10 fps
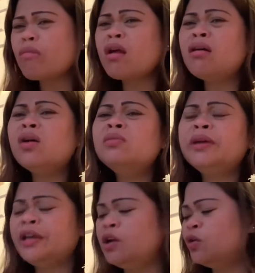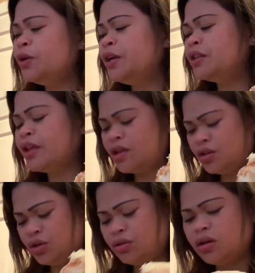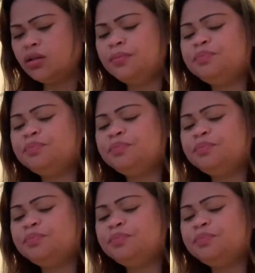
Oh, my Lord. Thank you, God.